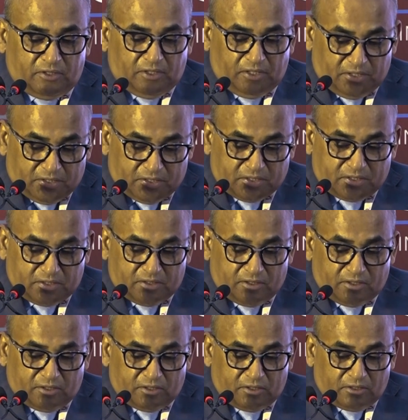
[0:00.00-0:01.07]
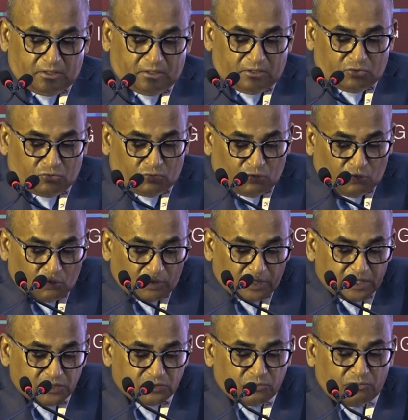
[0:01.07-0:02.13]
is to know
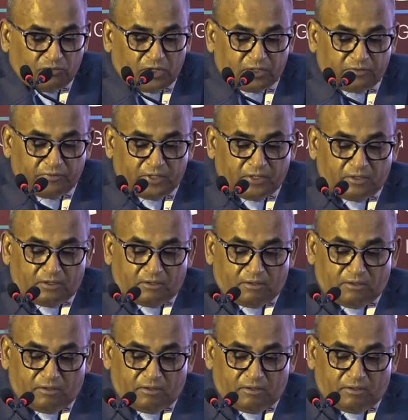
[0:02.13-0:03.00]
as to what will